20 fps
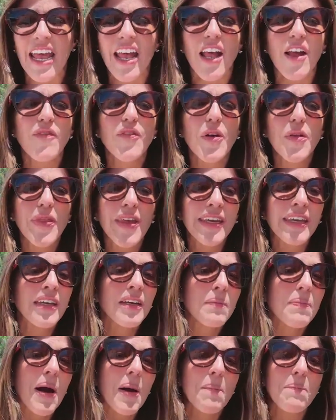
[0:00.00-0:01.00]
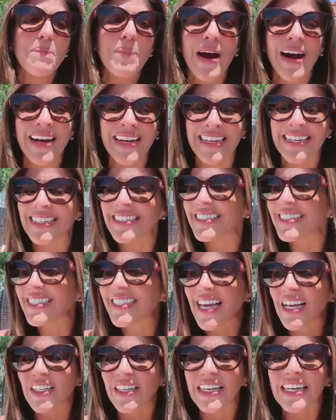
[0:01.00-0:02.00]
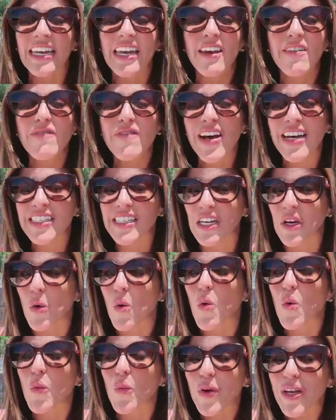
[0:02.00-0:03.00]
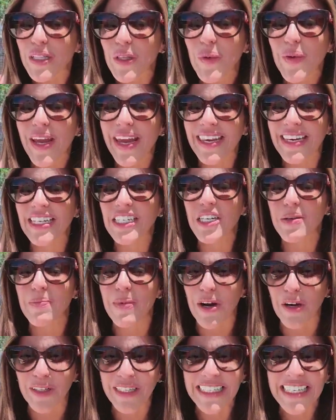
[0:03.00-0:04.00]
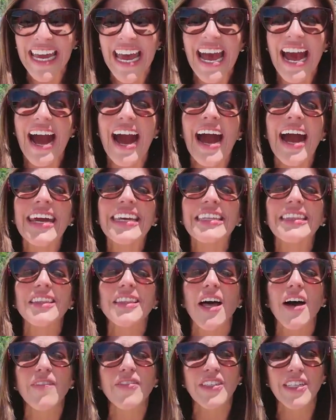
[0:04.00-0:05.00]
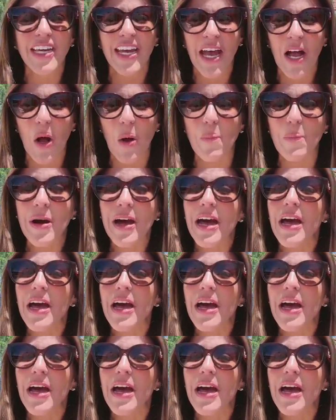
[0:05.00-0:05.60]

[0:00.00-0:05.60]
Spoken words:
If you're thinking about buying, selling, investing, or relocating to Maryland, I'd love to help.